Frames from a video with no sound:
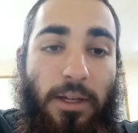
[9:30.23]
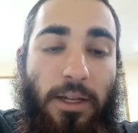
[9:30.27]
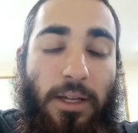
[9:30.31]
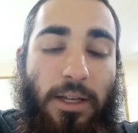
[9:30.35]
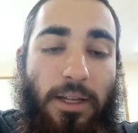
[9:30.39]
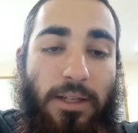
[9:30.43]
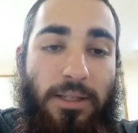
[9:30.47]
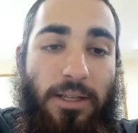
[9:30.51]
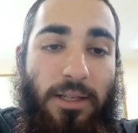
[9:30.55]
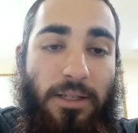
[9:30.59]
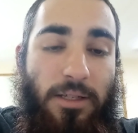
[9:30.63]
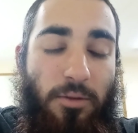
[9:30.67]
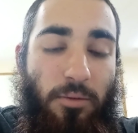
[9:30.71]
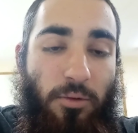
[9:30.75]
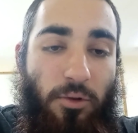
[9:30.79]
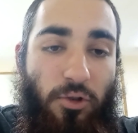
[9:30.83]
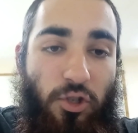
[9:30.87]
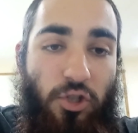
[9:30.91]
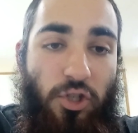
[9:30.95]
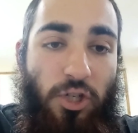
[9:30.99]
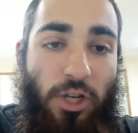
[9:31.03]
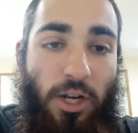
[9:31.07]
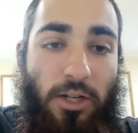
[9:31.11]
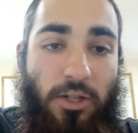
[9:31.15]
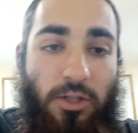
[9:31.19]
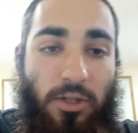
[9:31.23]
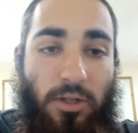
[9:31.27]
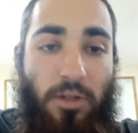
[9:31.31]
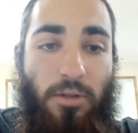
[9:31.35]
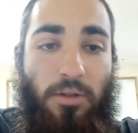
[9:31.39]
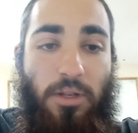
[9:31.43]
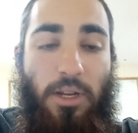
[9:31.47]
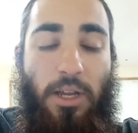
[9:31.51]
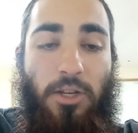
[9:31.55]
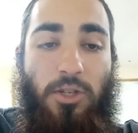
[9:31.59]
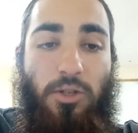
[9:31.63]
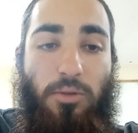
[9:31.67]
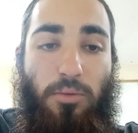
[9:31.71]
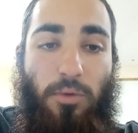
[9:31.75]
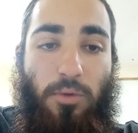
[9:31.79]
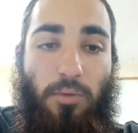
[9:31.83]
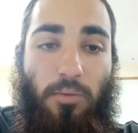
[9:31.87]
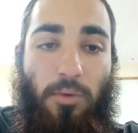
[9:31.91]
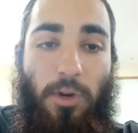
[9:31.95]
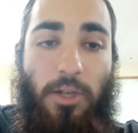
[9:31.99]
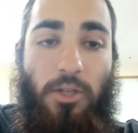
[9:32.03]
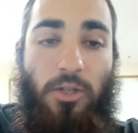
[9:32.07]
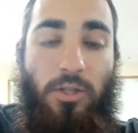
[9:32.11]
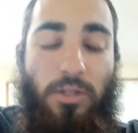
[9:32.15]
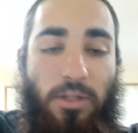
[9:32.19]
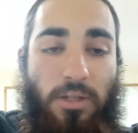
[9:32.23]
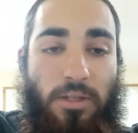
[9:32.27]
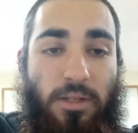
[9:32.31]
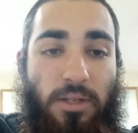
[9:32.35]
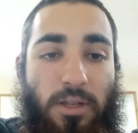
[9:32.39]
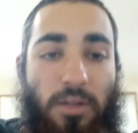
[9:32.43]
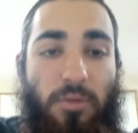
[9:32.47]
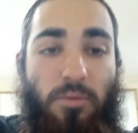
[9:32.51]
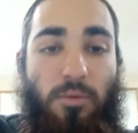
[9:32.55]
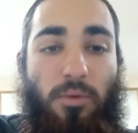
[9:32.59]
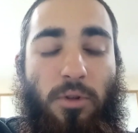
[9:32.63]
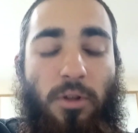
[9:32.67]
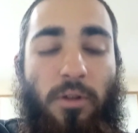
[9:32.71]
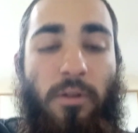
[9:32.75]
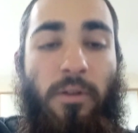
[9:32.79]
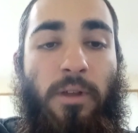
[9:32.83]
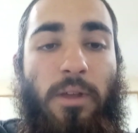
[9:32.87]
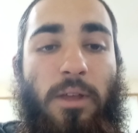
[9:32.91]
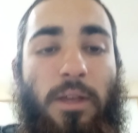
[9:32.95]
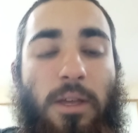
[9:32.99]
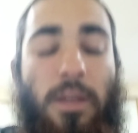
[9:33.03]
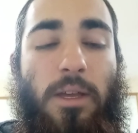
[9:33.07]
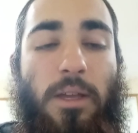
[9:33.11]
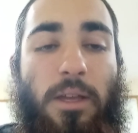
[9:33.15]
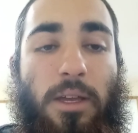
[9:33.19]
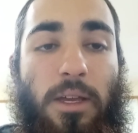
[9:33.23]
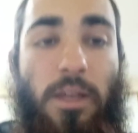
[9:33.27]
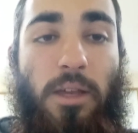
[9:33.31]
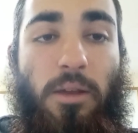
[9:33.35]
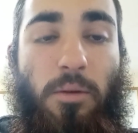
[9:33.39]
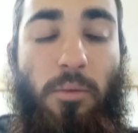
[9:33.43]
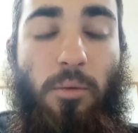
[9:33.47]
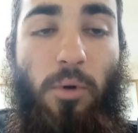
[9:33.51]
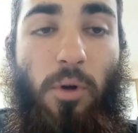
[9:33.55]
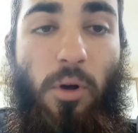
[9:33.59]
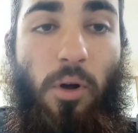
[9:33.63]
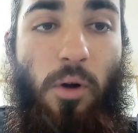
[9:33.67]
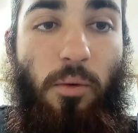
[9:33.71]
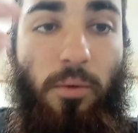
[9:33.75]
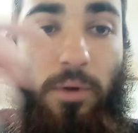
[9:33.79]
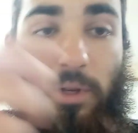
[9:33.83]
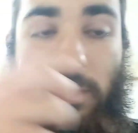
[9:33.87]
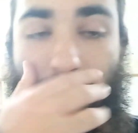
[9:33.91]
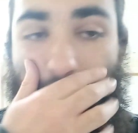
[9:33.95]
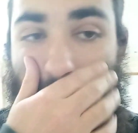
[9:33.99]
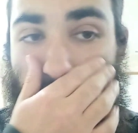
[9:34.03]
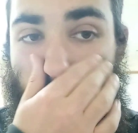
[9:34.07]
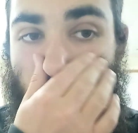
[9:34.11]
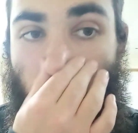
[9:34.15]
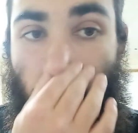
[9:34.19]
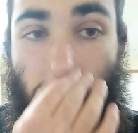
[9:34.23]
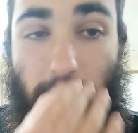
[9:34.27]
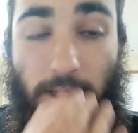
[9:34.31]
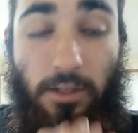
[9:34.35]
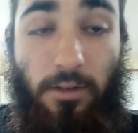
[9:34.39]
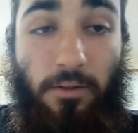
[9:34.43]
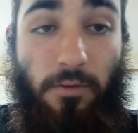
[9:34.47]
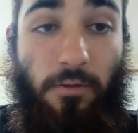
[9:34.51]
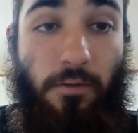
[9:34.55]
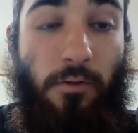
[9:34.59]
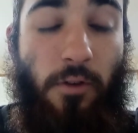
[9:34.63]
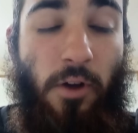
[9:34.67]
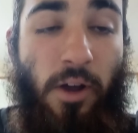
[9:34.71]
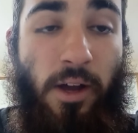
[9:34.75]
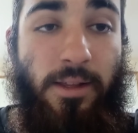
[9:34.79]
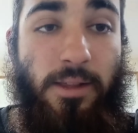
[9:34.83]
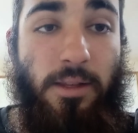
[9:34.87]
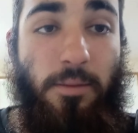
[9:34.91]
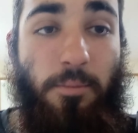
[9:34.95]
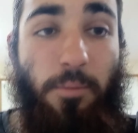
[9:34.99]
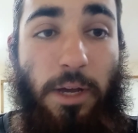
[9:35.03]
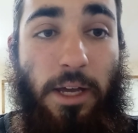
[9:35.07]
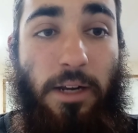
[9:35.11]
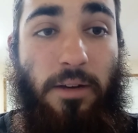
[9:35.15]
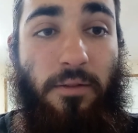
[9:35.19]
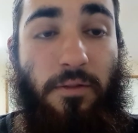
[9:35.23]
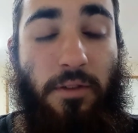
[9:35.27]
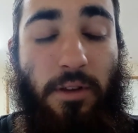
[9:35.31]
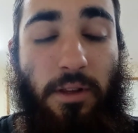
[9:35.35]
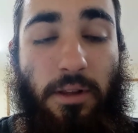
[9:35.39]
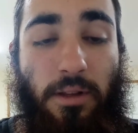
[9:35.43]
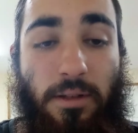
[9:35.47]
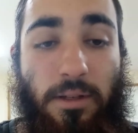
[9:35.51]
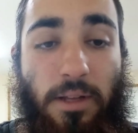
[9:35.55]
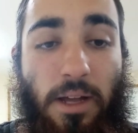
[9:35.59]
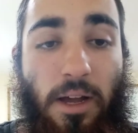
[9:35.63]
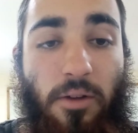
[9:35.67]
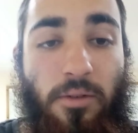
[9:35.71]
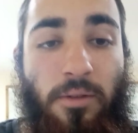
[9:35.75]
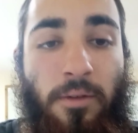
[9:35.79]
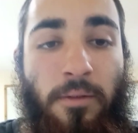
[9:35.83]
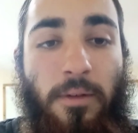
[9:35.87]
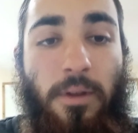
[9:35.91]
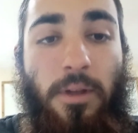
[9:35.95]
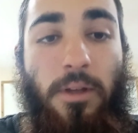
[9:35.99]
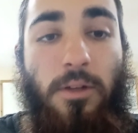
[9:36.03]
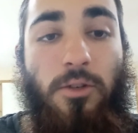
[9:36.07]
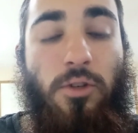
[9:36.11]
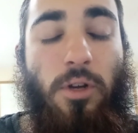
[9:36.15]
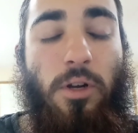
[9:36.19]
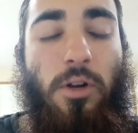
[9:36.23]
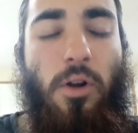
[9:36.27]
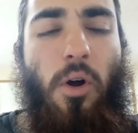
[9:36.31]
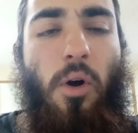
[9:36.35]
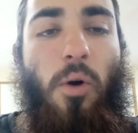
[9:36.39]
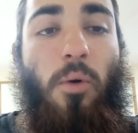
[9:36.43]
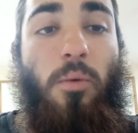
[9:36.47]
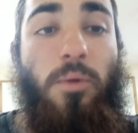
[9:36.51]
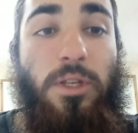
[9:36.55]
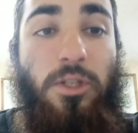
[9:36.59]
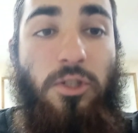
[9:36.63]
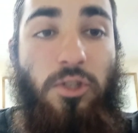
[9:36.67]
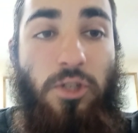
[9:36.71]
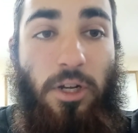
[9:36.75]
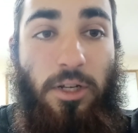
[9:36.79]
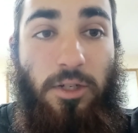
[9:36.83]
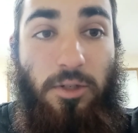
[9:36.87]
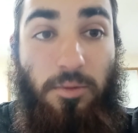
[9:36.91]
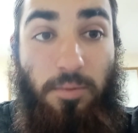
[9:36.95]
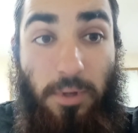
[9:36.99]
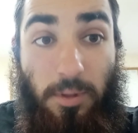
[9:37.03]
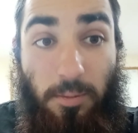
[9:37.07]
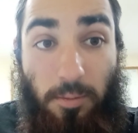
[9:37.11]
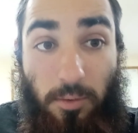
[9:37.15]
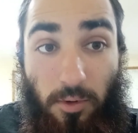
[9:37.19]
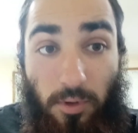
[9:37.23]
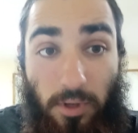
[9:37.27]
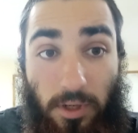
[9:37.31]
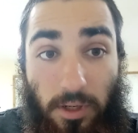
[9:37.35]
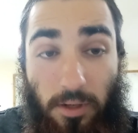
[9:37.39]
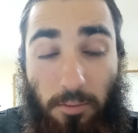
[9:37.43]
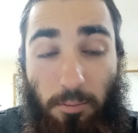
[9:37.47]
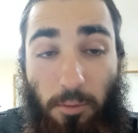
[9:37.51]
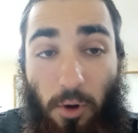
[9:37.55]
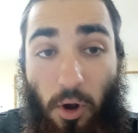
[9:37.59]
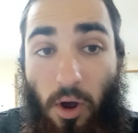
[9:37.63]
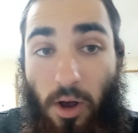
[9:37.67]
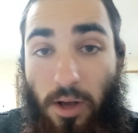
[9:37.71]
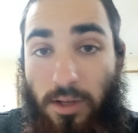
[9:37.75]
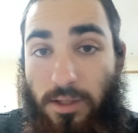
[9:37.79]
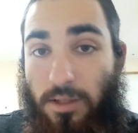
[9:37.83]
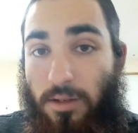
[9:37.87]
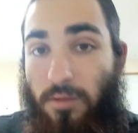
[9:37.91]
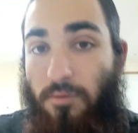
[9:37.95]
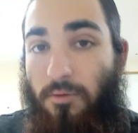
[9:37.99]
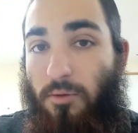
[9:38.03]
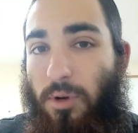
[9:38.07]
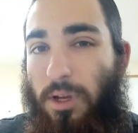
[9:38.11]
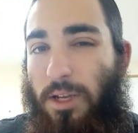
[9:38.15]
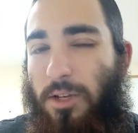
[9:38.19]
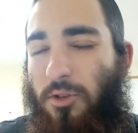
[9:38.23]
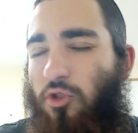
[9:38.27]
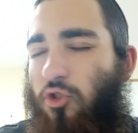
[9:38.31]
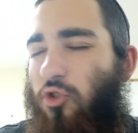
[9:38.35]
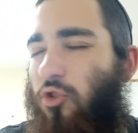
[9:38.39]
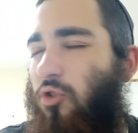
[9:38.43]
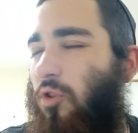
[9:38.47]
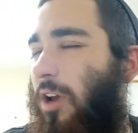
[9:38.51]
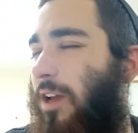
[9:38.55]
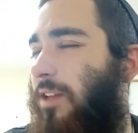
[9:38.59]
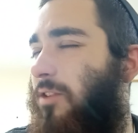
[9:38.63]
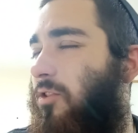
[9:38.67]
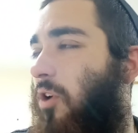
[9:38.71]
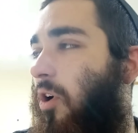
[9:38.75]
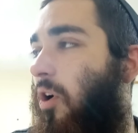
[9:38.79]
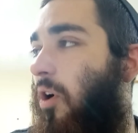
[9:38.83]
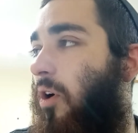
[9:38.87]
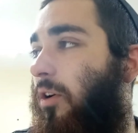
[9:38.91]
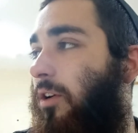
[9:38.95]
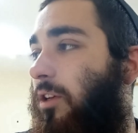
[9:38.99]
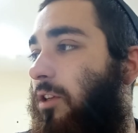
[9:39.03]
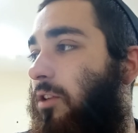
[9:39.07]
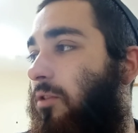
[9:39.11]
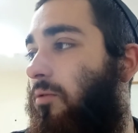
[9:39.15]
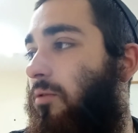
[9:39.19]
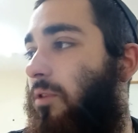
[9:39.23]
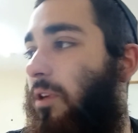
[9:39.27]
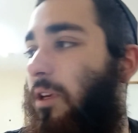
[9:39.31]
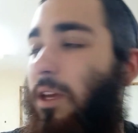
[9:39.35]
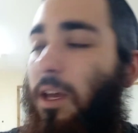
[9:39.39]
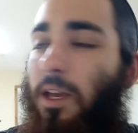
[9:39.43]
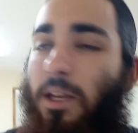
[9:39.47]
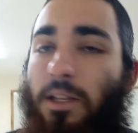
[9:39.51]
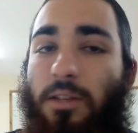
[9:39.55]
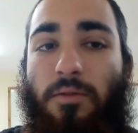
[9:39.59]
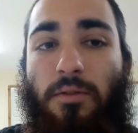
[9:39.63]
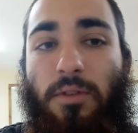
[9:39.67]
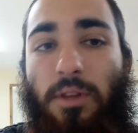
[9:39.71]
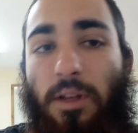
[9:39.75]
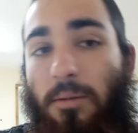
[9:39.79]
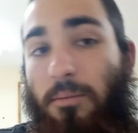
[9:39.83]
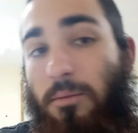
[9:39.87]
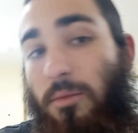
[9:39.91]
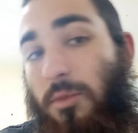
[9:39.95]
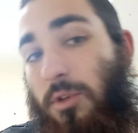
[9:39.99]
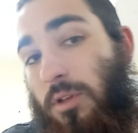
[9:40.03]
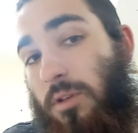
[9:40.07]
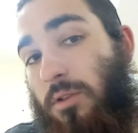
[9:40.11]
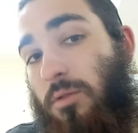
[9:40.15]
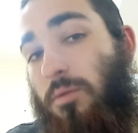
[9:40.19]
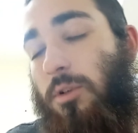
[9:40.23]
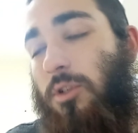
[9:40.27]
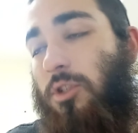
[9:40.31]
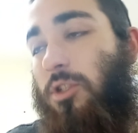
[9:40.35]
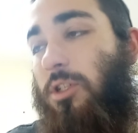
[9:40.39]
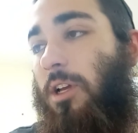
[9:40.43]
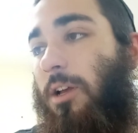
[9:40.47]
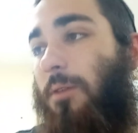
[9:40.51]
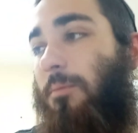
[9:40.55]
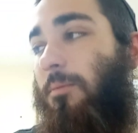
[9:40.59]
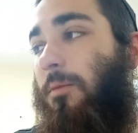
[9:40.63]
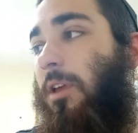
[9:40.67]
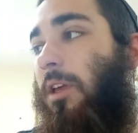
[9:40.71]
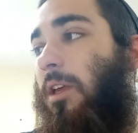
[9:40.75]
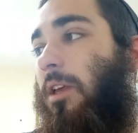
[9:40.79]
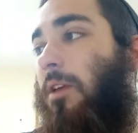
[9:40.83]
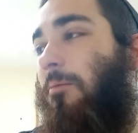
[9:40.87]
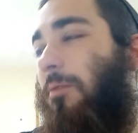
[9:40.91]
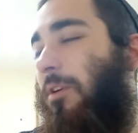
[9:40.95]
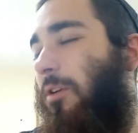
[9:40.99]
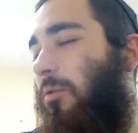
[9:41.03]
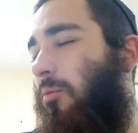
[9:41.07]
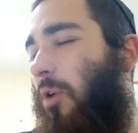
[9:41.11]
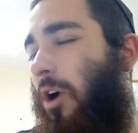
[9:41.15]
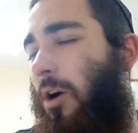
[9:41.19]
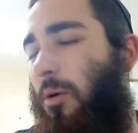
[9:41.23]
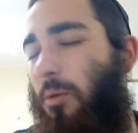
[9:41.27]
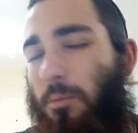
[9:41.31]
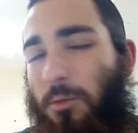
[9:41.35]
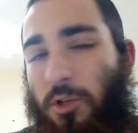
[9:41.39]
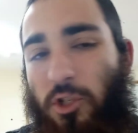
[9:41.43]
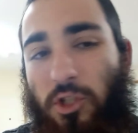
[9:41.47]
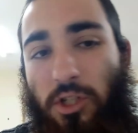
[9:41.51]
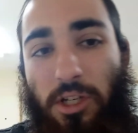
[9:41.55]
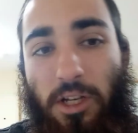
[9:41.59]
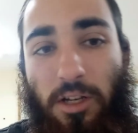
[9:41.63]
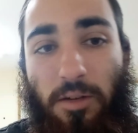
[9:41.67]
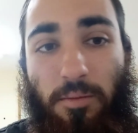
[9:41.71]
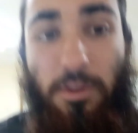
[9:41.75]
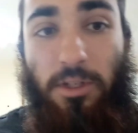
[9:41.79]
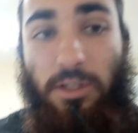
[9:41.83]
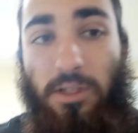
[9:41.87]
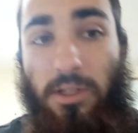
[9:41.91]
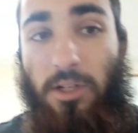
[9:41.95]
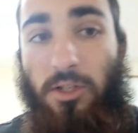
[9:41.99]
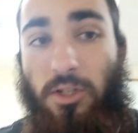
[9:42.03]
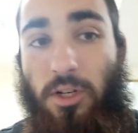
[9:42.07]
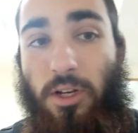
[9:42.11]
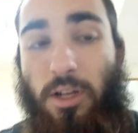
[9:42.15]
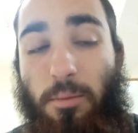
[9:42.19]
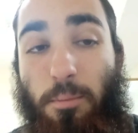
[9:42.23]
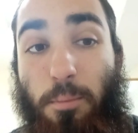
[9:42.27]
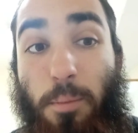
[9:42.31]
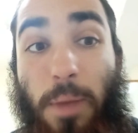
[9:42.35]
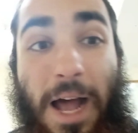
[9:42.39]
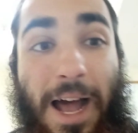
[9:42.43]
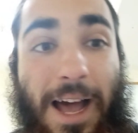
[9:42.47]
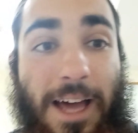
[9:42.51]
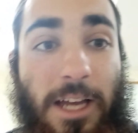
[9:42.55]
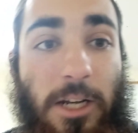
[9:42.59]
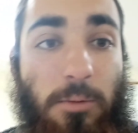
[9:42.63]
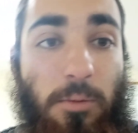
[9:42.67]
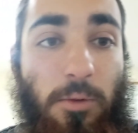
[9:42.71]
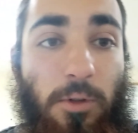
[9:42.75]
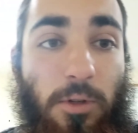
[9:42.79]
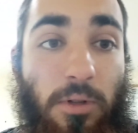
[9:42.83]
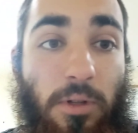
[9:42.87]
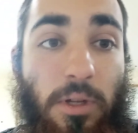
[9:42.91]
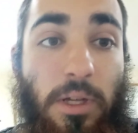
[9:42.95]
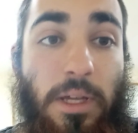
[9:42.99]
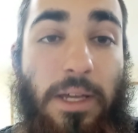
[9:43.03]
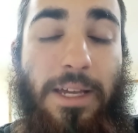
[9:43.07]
It says he will judge the nation with righteousness. He will always try to find the benefit of the doubt, try to always judge people in a positive way, and try to argue the case for them to Hashem. I mean, why will Mashiach be such a compatible